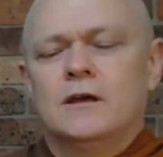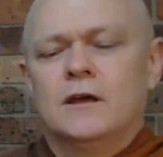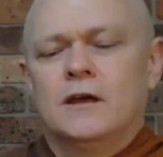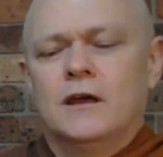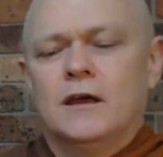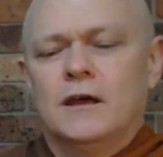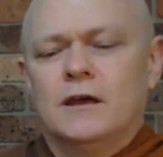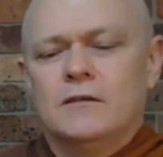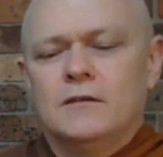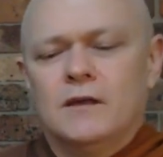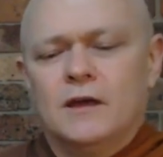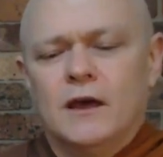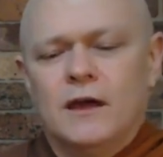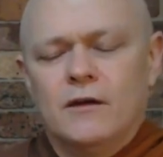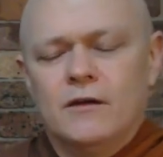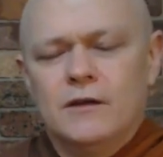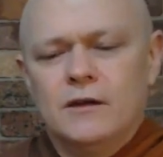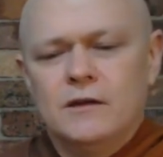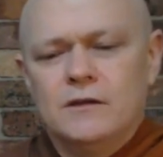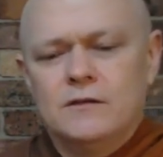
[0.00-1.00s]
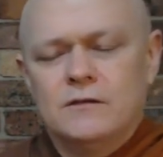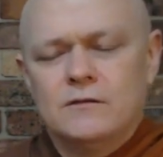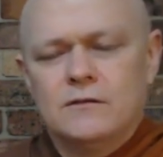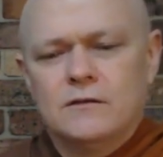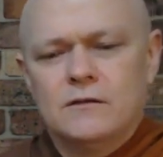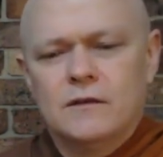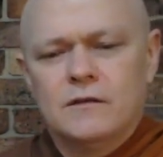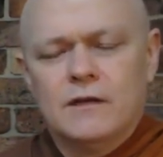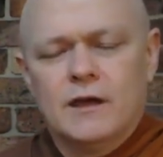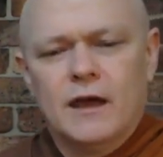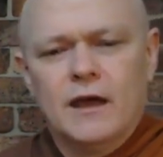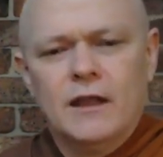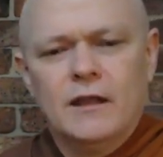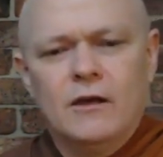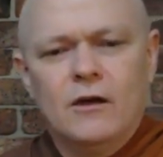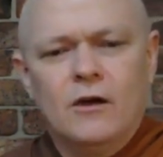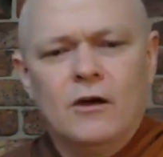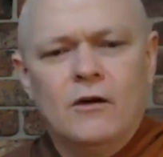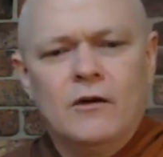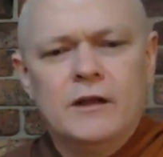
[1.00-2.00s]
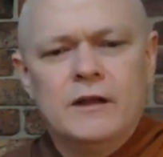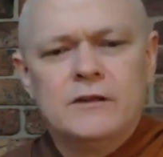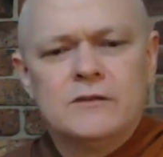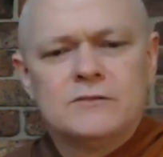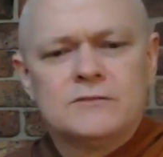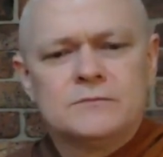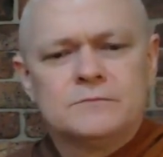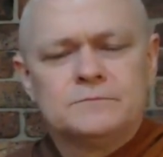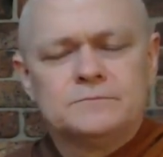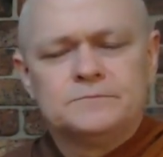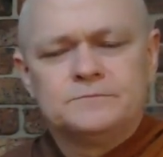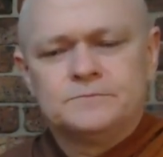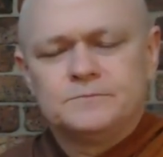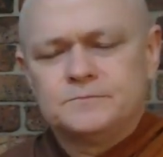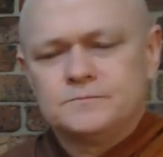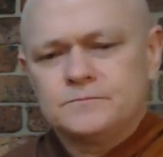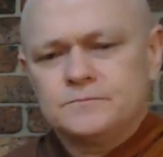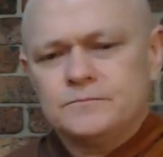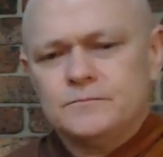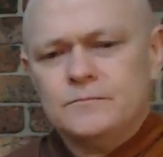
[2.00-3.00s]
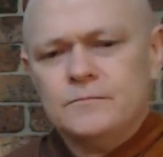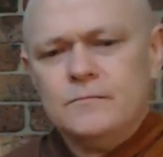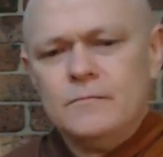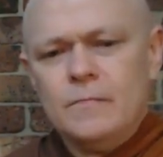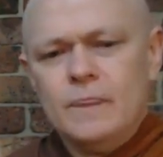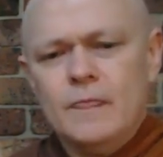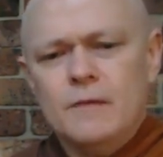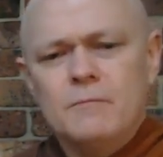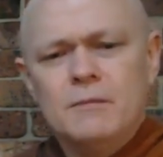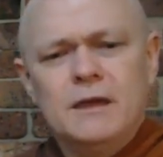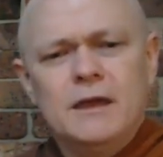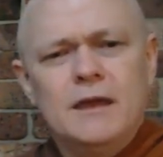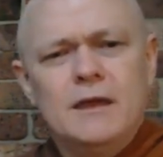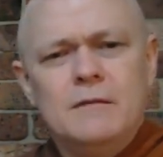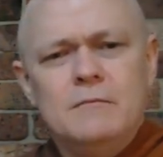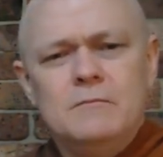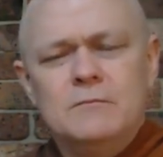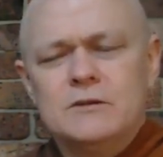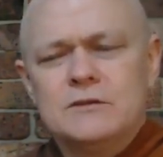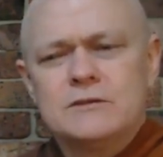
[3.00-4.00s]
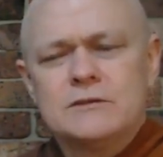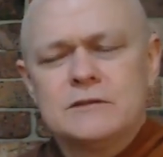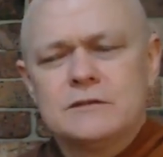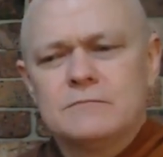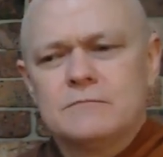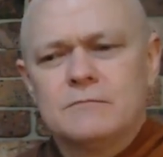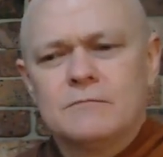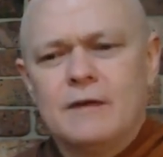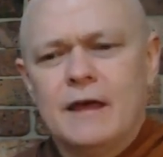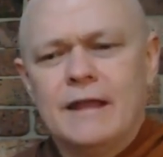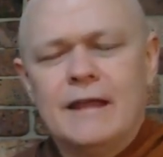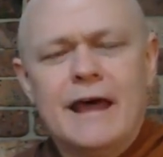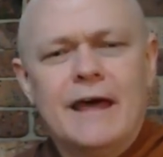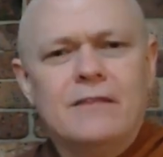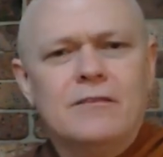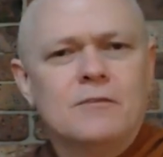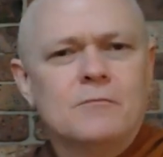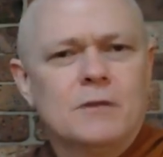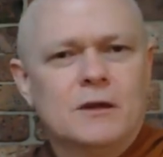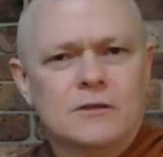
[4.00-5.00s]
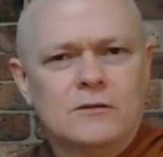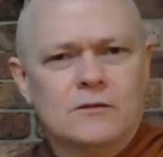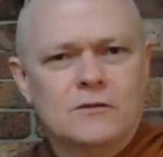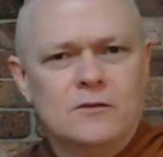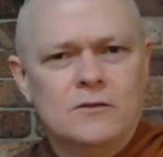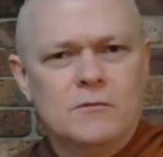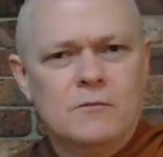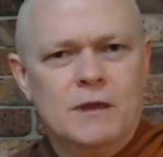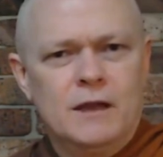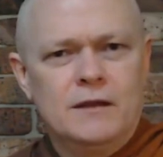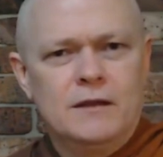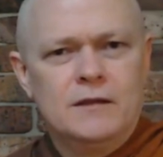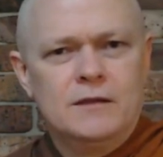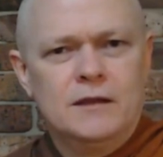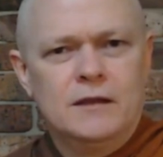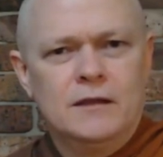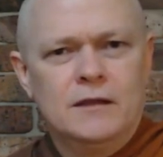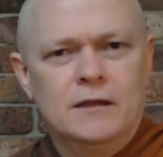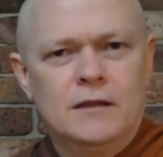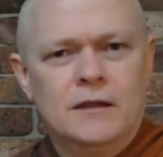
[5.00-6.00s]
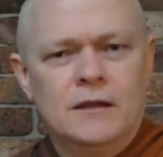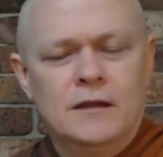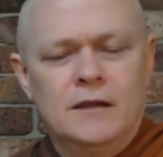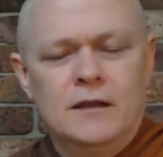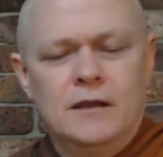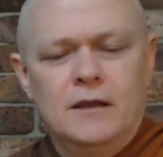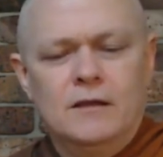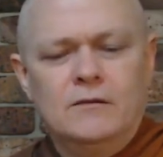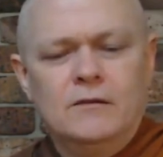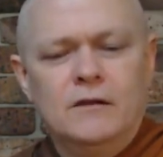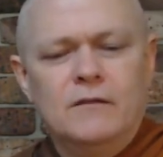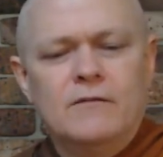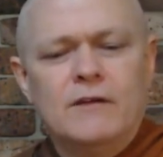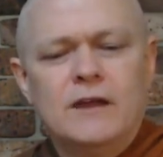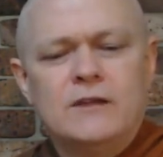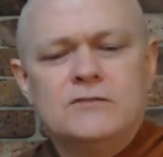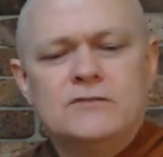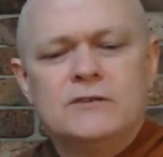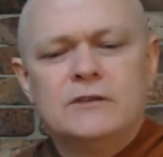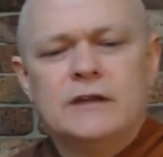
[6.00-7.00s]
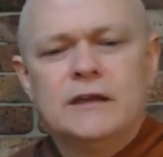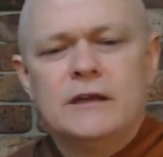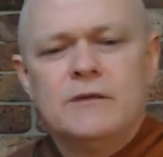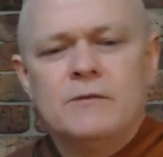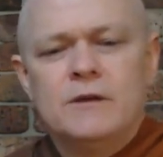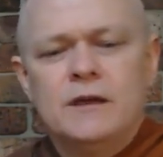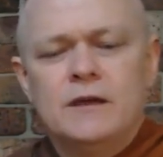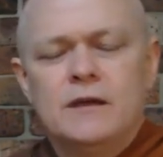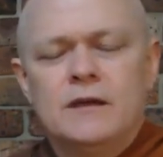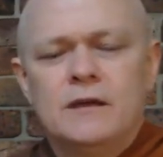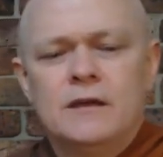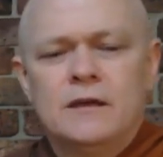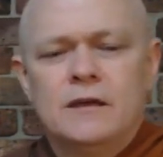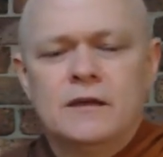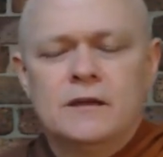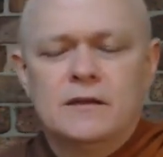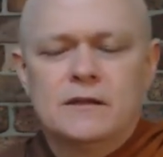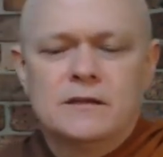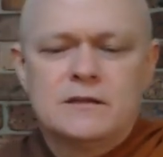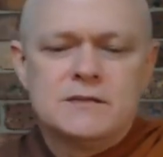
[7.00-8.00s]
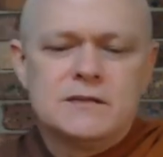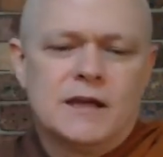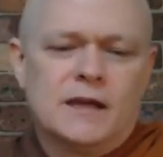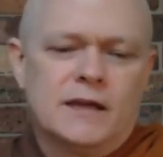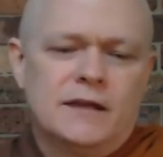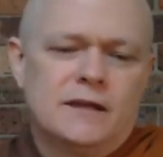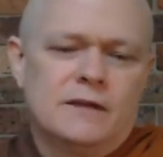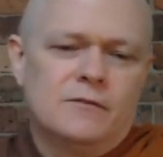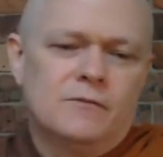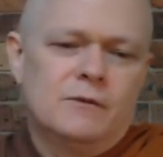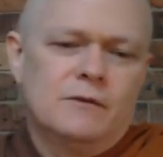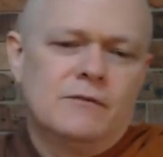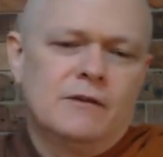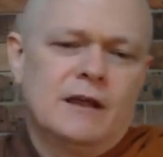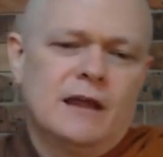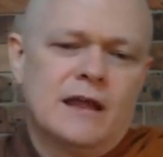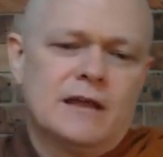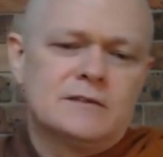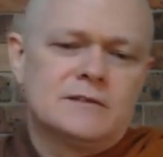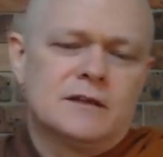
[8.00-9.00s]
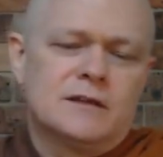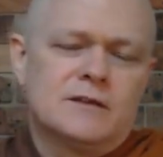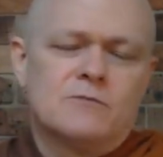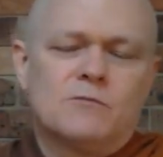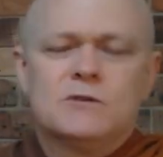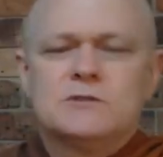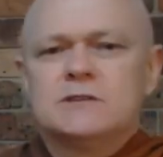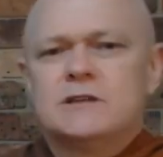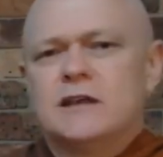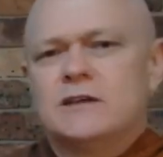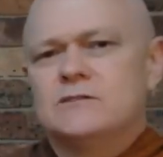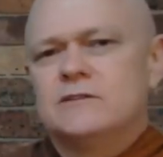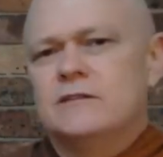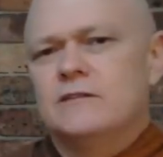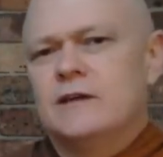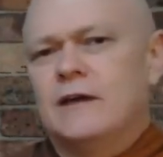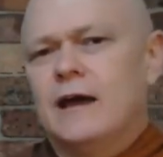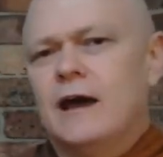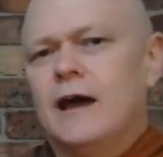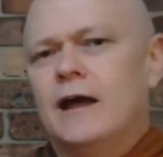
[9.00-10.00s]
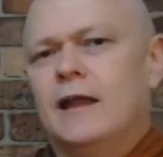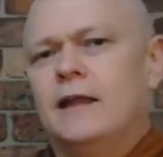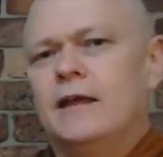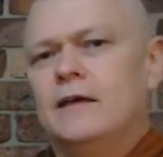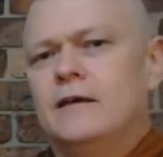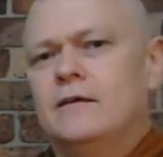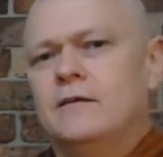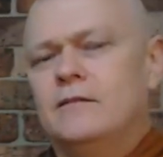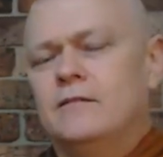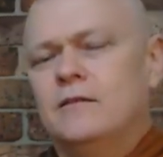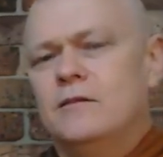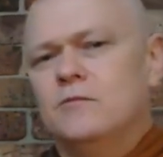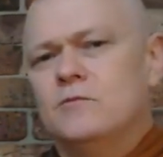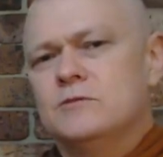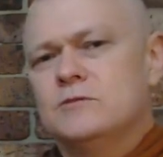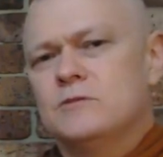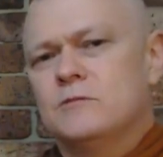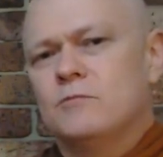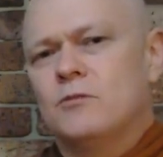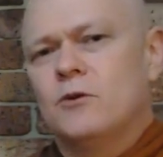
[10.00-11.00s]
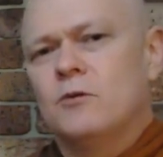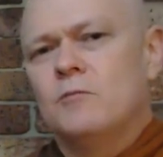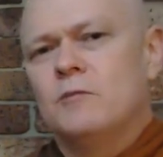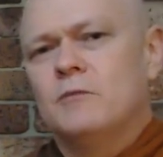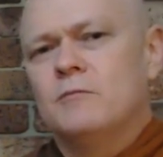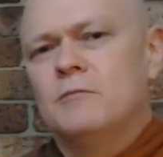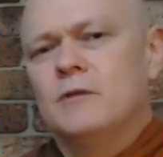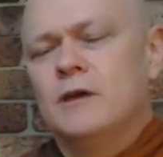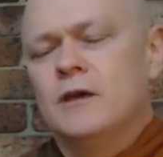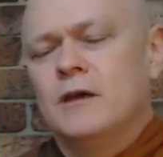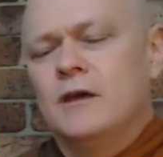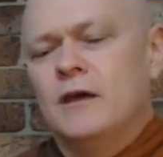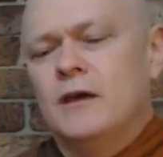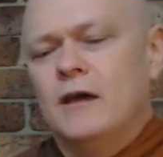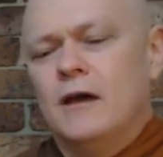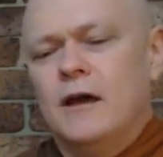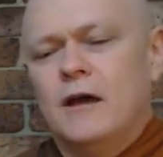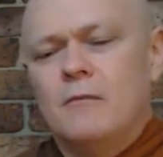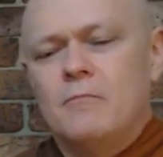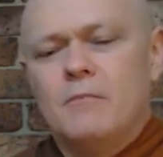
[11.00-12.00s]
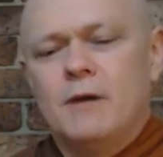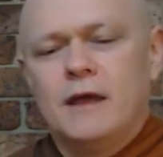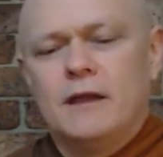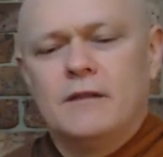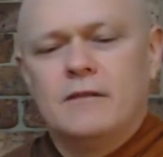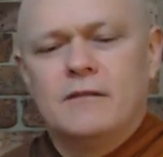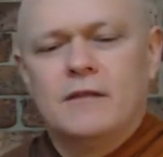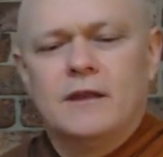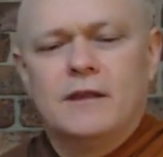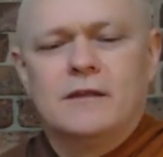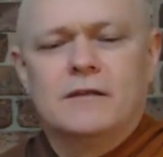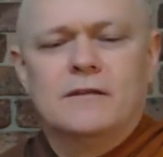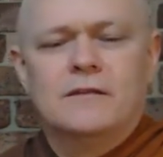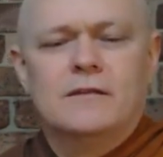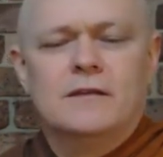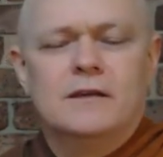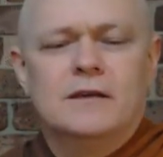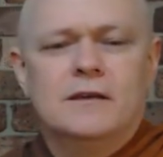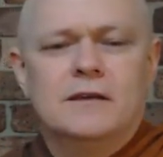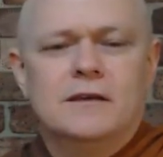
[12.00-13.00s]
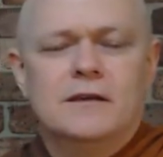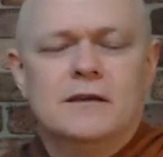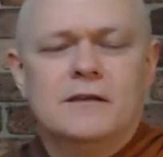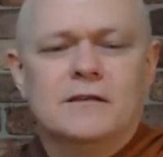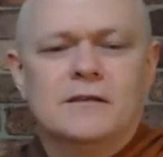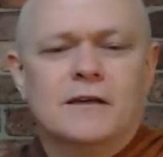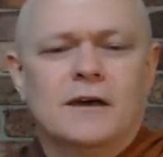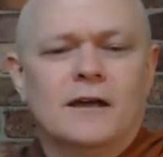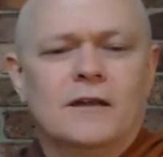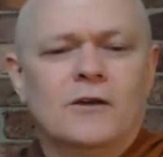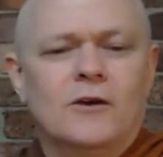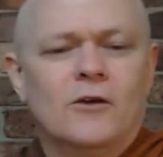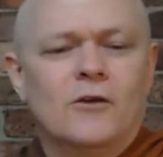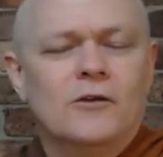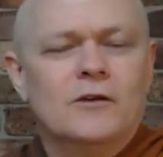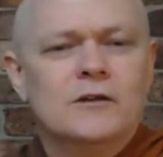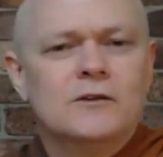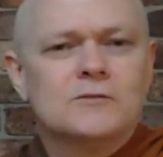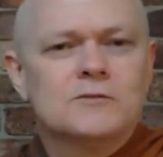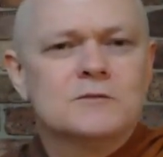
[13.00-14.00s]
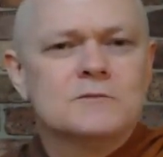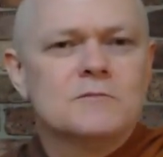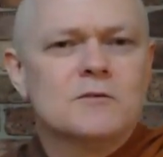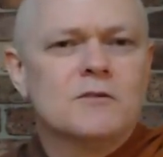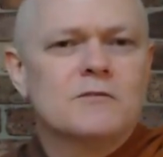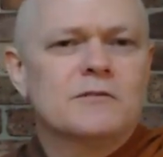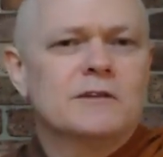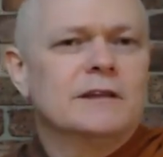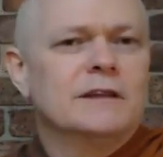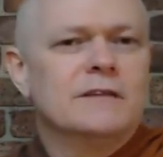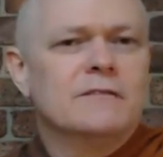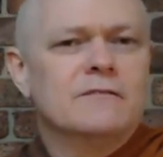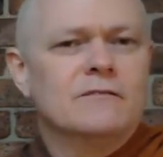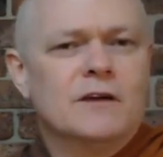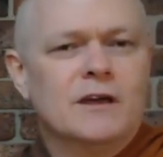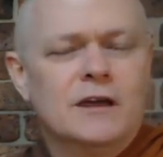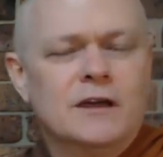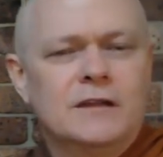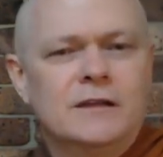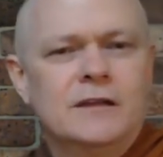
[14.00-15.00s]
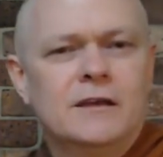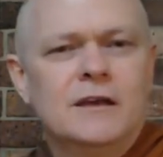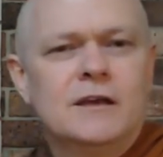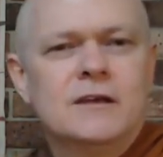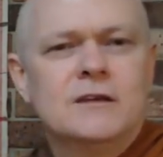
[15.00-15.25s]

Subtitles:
and the colour orange became just anathema to humanity, until eventually we realised that it wasn't actually the colour that was the problem, but that the colour orange was perfectly fine.